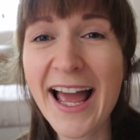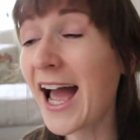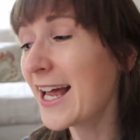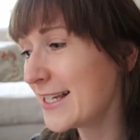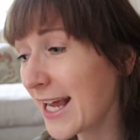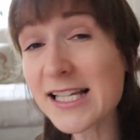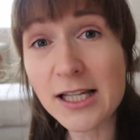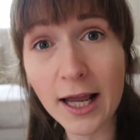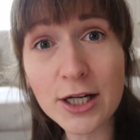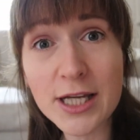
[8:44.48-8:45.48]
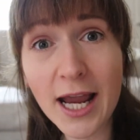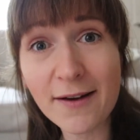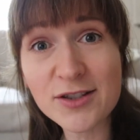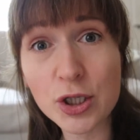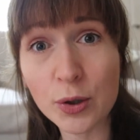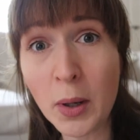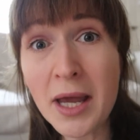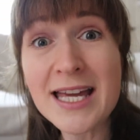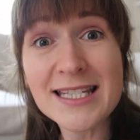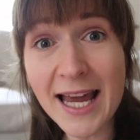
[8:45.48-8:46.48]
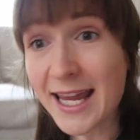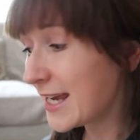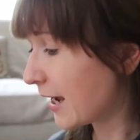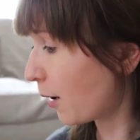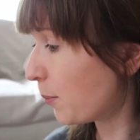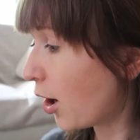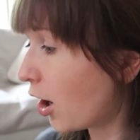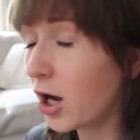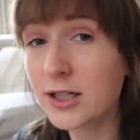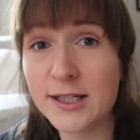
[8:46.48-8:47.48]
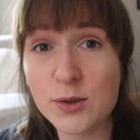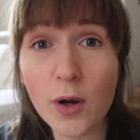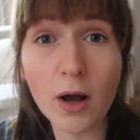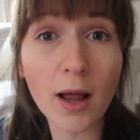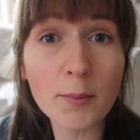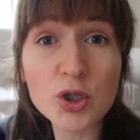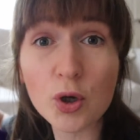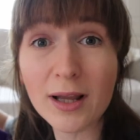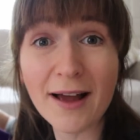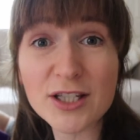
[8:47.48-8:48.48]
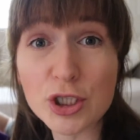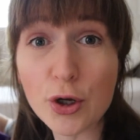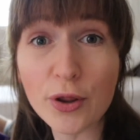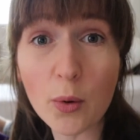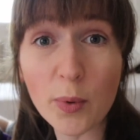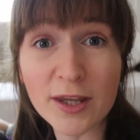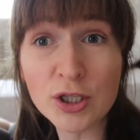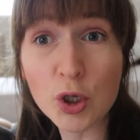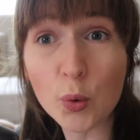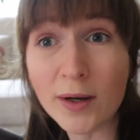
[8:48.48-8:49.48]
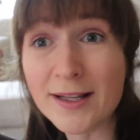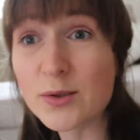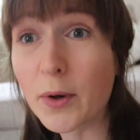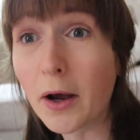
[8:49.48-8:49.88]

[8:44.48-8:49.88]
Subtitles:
And yes, I actually have to take it apart as well. I'm sure I'll have to do that with the new one as